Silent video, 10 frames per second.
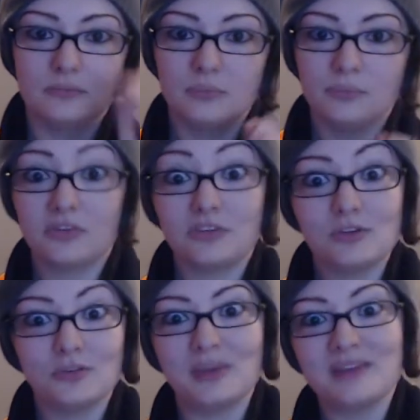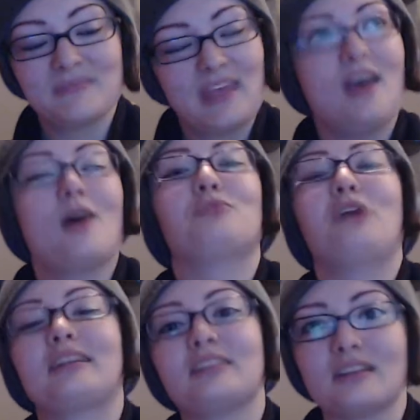excuse me,
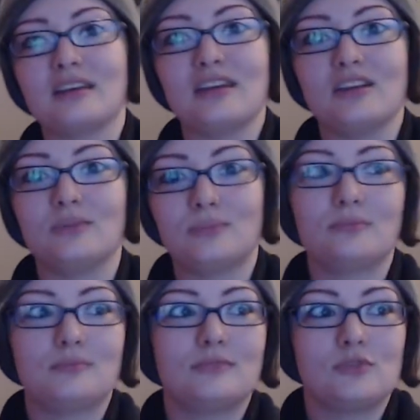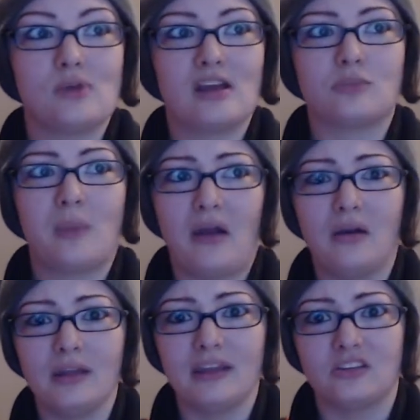practically transparent,
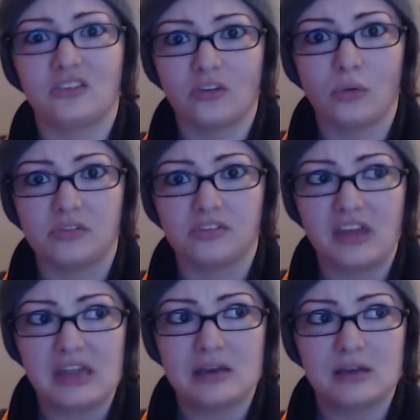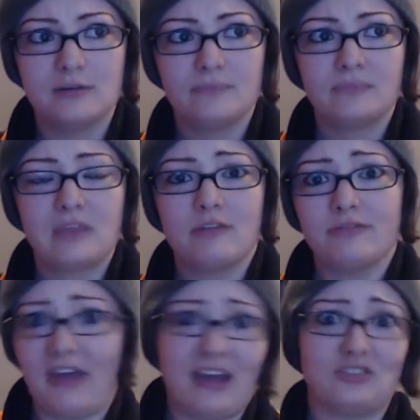like it's so thin,
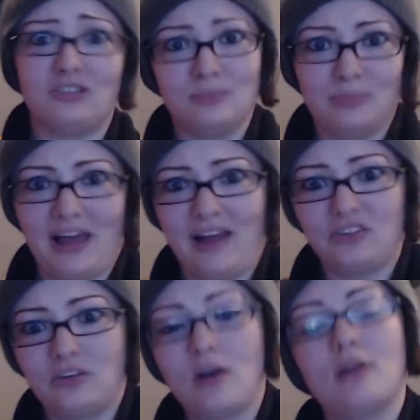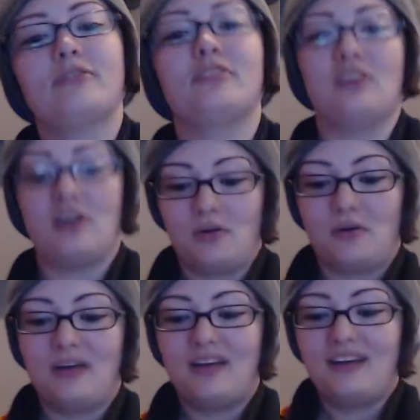fashion black scarf. So
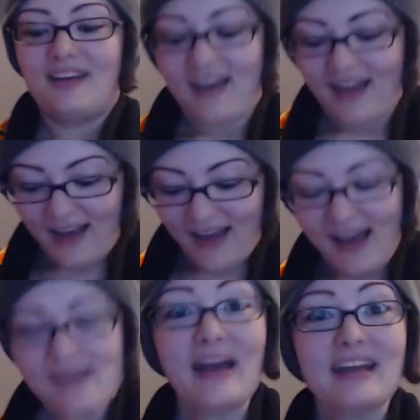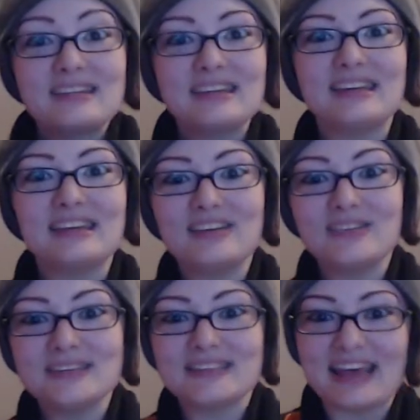I'm actually gonna use
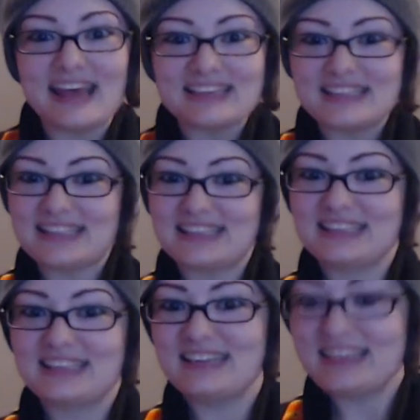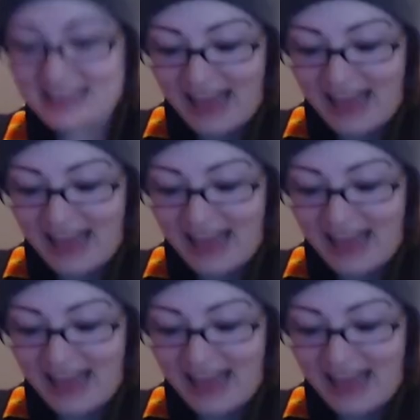this. Yay!